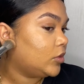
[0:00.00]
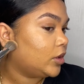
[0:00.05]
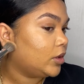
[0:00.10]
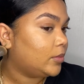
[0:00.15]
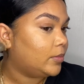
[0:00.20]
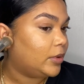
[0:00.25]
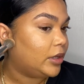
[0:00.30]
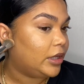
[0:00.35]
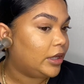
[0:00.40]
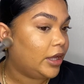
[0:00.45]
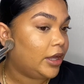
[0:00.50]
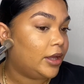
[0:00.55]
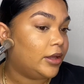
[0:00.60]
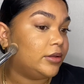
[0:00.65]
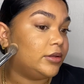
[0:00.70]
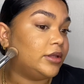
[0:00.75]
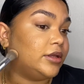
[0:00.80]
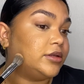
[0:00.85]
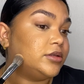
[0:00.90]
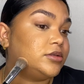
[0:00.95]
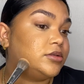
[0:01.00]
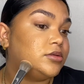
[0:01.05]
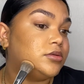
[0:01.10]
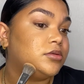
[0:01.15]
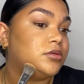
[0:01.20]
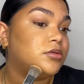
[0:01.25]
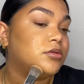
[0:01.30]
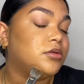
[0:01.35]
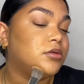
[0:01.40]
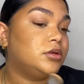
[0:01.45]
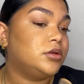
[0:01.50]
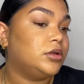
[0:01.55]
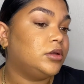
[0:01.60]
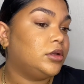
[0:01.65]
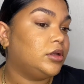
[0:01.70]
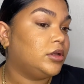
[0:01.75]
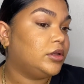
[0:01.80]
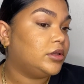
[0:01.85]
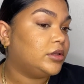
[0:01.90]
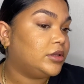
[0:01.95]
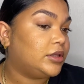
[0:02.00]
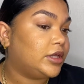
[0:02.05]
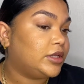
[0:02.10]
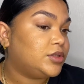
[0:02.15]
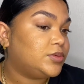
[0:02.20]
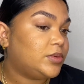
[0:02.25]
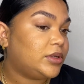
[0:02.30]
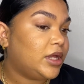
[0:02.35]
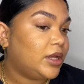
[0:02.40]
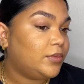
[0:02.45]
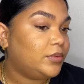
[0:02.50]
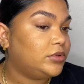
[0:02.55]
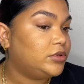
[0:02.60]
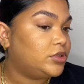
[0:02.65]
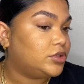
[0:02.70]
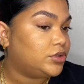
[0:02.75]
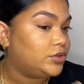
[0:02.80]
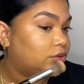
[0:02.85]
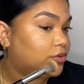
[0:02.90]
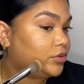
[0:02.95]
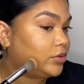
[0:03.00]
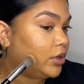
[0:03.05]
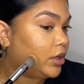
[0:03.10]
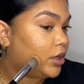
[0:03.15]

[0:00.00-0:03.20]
But yeah, that's what I would do